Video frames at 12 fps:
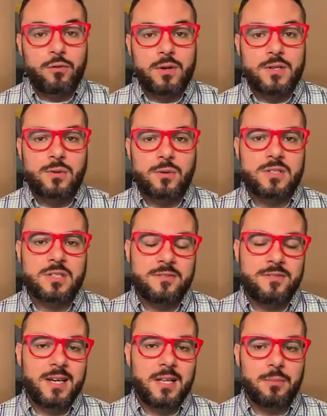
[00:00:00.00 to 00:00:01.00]
resources
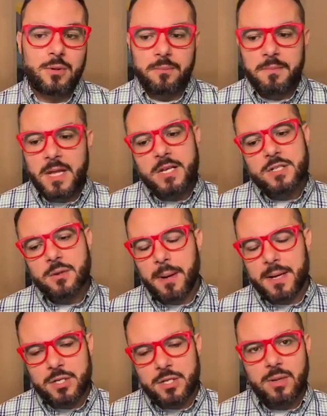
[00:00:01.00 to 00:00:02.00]
available. So
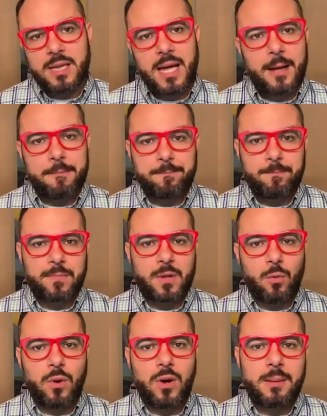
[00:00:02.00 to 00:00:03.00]
by doing that,
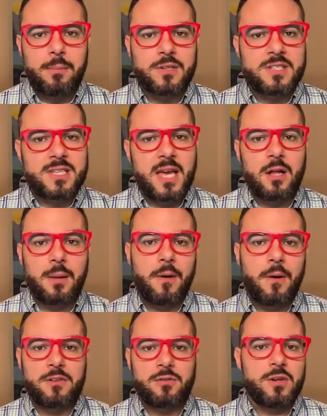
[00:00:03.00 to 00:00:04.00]
we're able to scale up
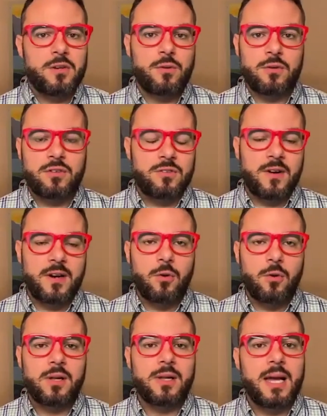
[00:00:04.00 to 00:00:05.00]
all these resources very
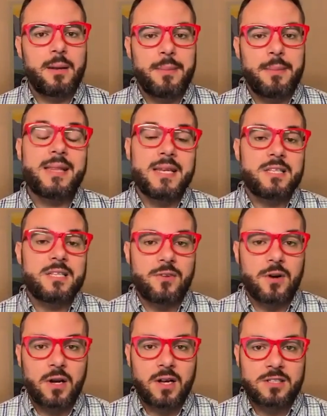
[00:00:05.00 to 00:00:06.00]
quickly and meet the needs of
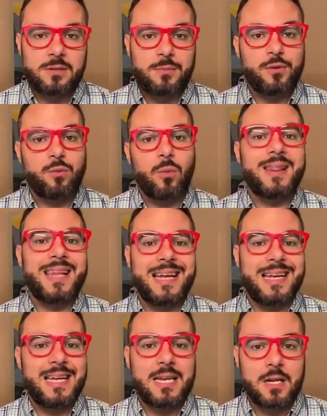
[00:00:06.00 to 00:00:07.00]
our customers when they
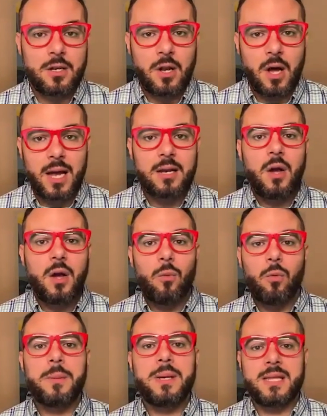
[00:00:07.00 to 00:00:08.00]
need it not we'll meet the